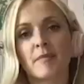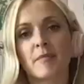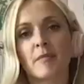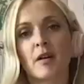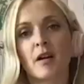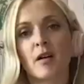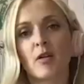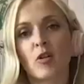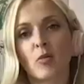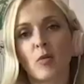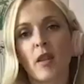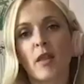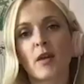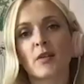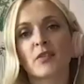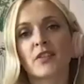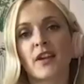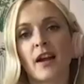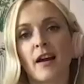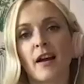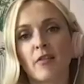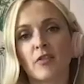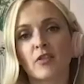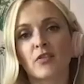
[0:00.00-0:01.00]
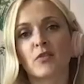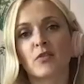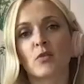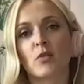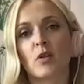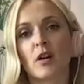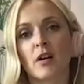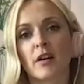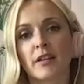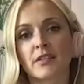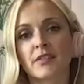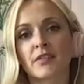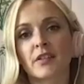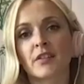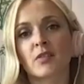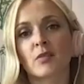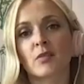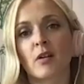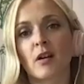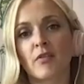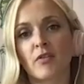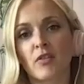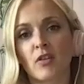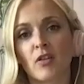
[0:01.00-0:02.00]
I've got one of those characterful guys. That's
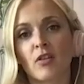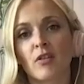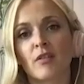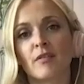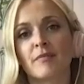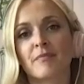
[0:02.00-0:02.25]
what I've got.